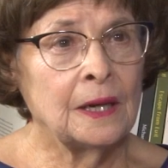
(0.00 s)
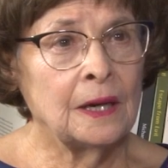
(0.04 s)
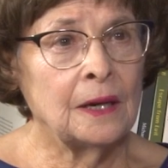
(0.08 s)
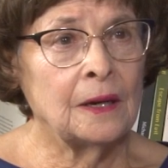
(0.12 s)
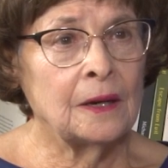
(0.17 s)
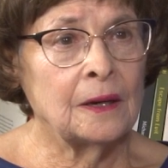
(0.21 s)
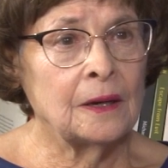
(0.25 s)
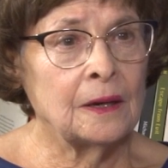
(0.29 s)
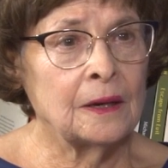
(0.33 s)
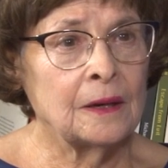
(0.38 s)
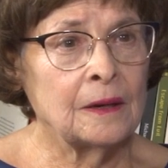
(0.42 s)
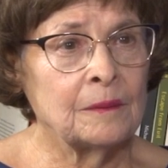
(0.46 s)

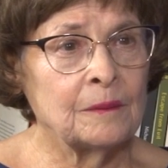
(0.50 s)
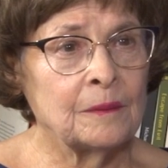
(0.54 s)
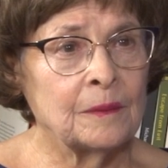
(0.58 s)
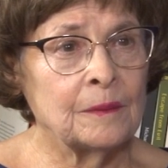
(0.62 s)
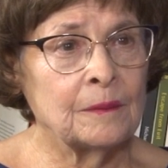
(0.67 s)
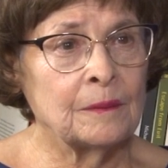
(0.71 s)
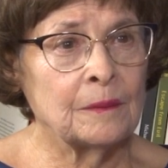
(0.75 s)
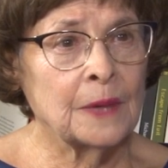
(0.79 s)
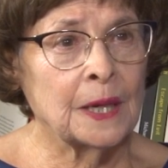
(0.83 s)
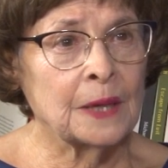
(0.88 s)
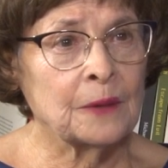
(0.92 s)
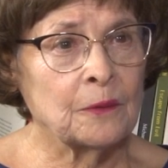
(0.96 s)

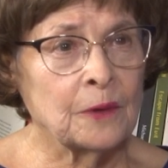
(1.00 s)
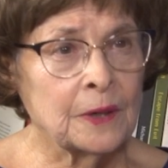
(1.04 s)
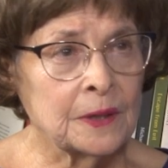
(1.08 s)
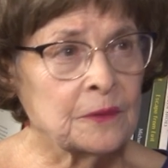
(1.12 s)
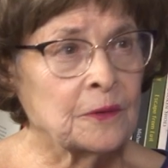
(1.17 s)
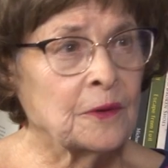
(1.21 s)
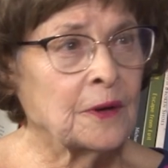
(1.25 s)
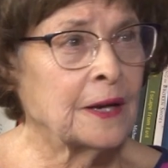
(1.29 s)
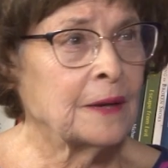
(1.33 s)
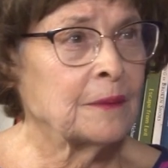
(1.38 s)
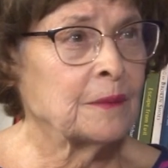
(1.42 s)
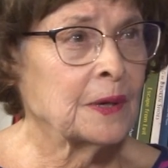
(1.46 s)
My one
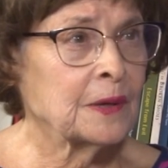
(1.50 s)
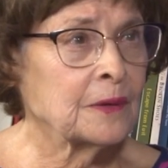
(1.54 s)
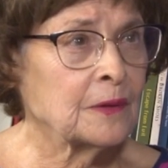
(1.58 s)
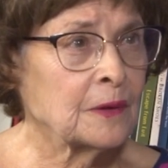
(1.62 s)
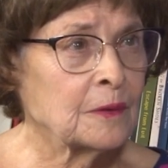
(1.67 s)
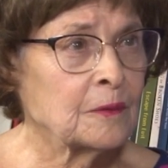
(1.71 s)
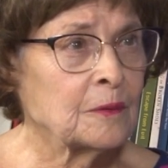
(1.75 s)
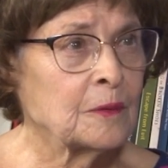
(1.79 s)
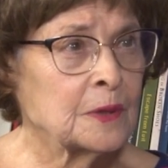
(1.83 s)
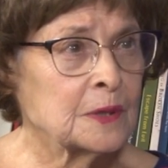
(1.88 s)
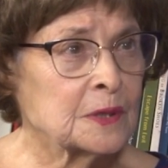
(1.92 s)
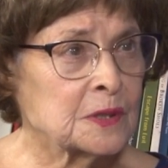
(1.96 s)
grandmother
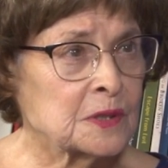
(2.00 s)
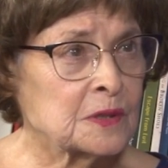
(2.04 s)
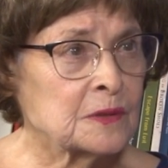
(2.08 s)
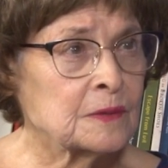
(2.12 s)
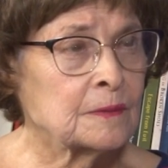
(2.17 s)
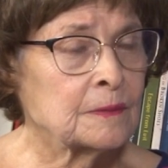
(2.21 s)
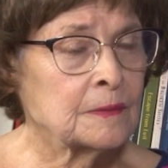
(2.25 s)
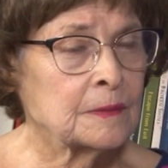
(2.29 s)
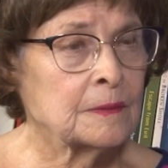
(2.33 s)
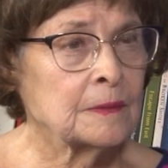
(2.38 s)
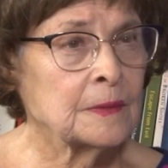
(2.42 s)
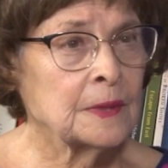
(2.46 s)
was
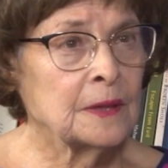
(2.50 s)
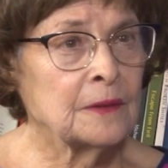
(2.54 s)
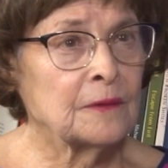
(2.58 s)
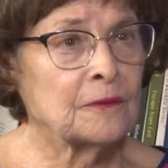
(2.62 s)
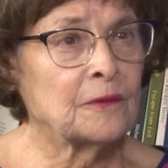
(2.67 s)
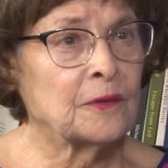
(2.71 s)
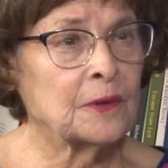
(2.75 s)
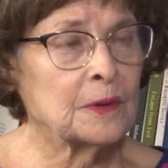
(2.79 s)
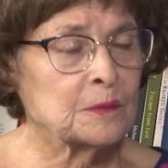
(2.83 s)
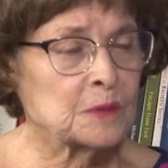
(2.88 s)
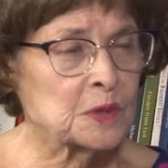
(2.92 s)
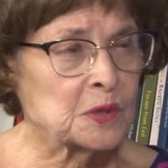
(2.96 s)

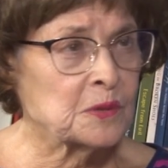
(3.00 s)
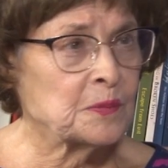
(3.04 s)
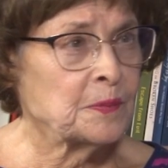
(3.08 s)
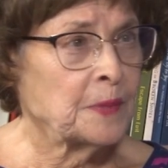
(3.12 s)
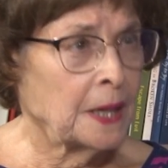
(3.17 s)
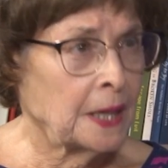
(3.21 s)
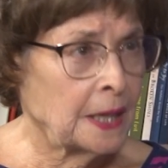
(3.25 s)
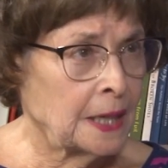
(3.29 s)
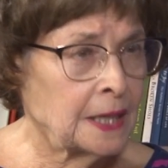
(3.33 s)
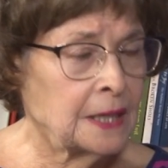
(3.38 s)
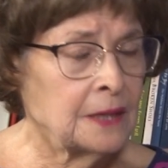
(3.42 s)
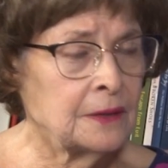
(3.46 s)
from
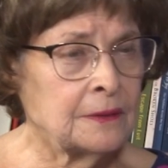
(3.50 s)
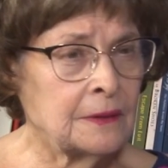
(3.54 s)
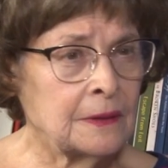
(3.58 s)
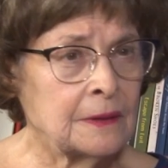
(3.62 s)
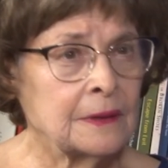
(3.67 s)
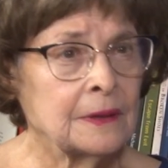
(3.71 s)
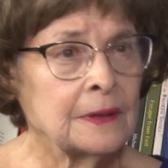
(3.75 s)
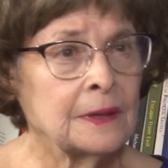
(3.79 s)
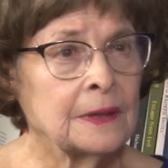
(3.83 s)
Spain.